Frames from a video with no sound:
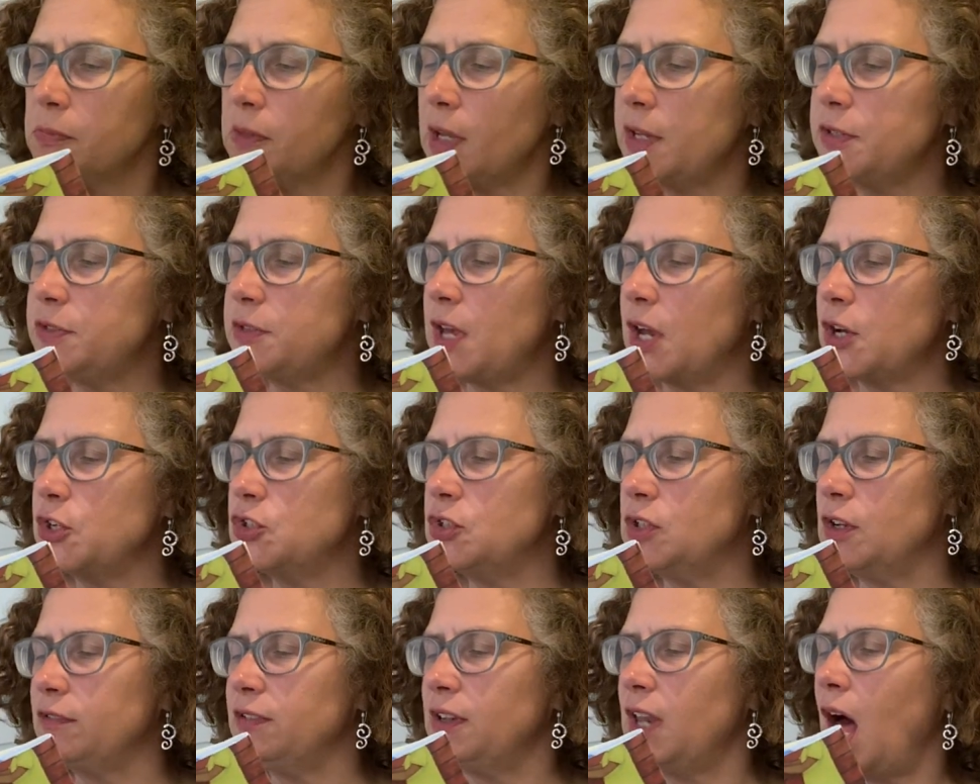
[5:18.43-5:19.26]
a
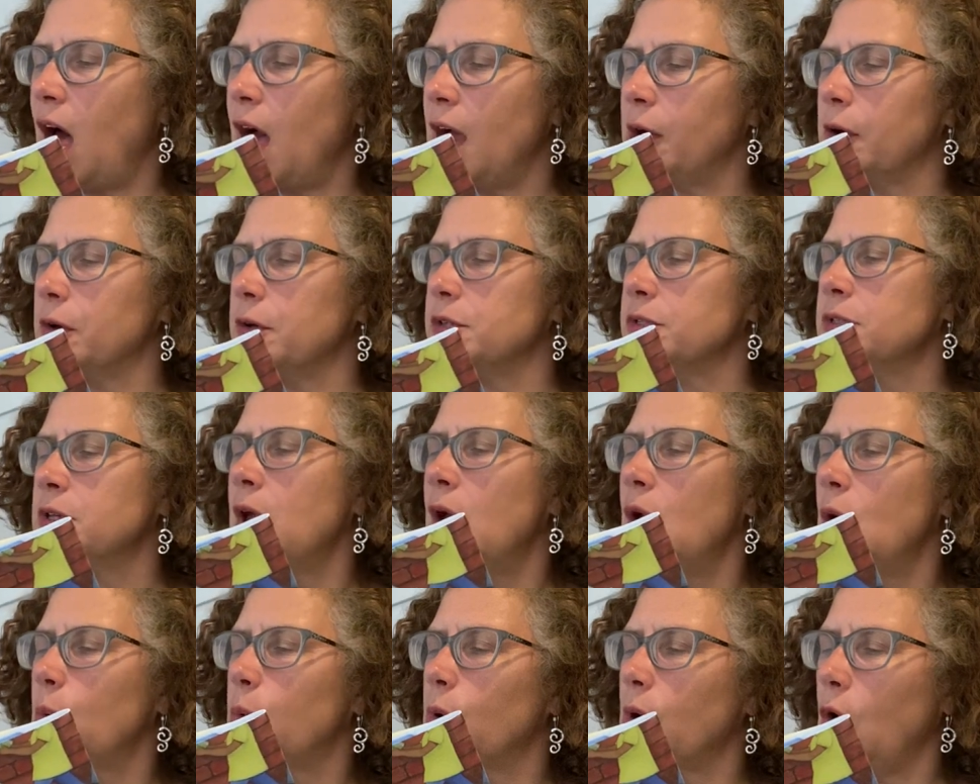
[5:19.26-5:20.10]
section of lockers
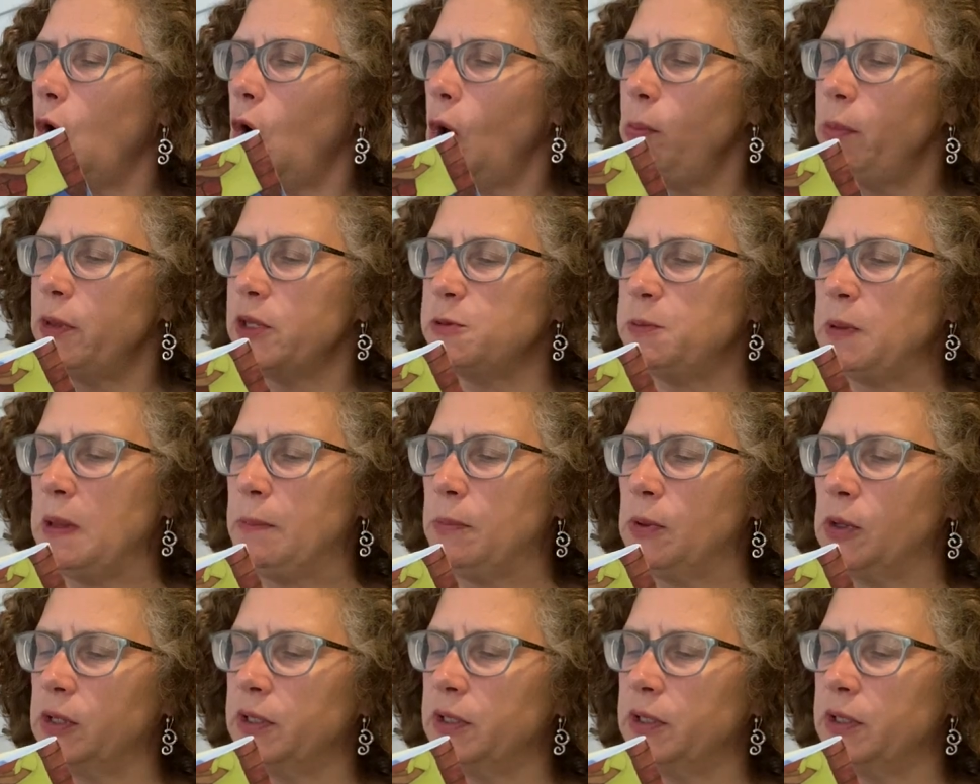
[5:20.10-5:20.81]
where homeless people